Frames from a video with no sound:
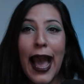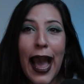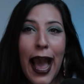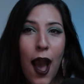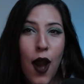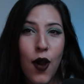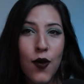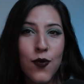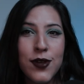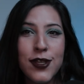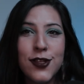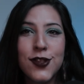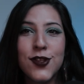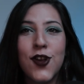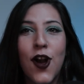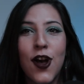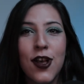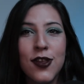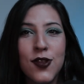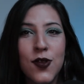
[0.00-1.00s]
How is
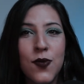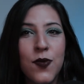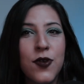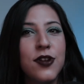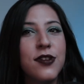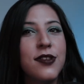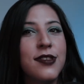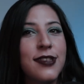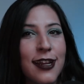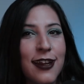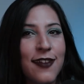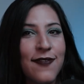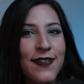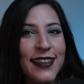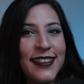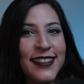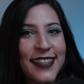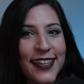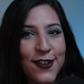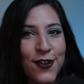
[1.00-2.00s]
customer
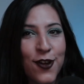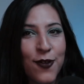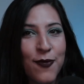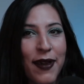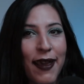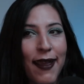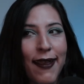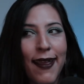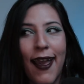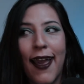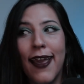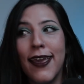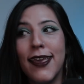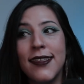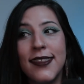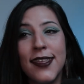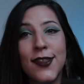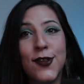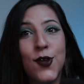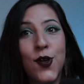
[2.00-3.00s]
service in Romania?
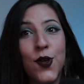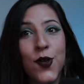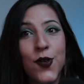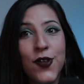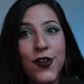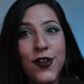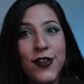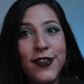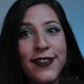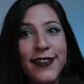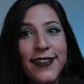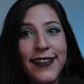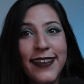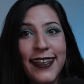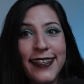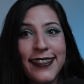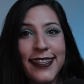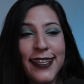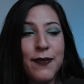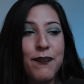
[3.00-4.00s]
Is it good?
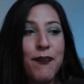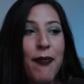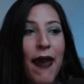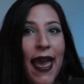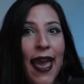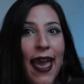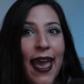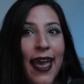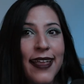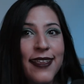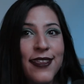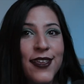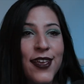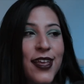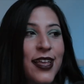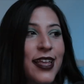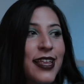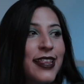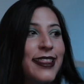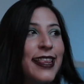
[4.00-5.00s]
Is it bad?
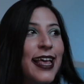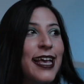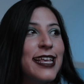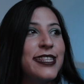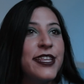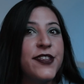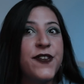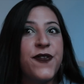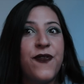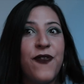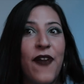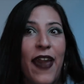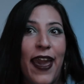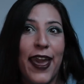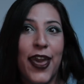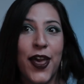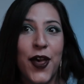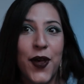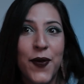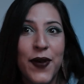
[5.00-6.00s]
Does it
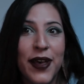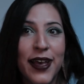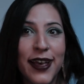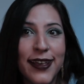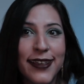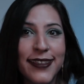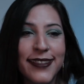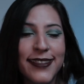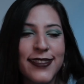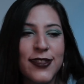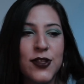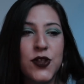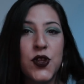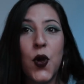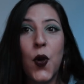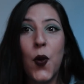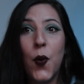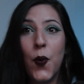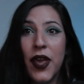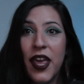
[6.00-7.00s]
fail us?
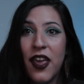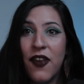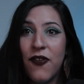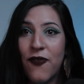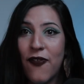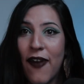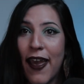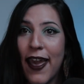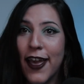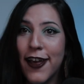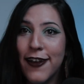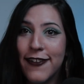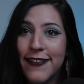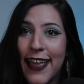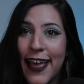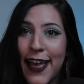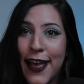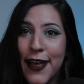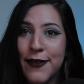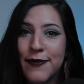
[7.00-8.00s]
Do we fail
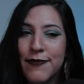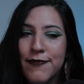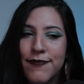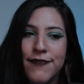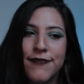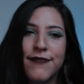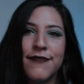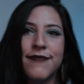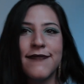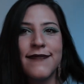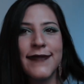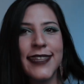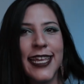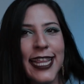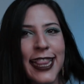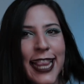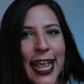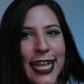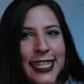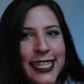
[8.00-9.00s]
them?
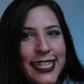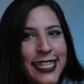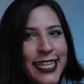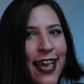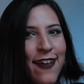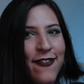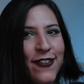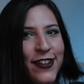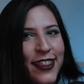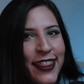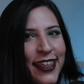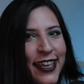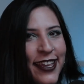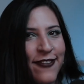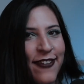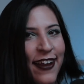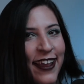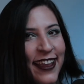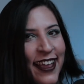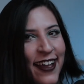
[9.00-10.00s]
Let's see everything
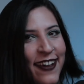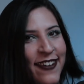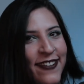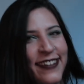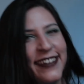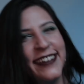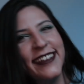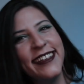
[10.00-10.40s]
right now.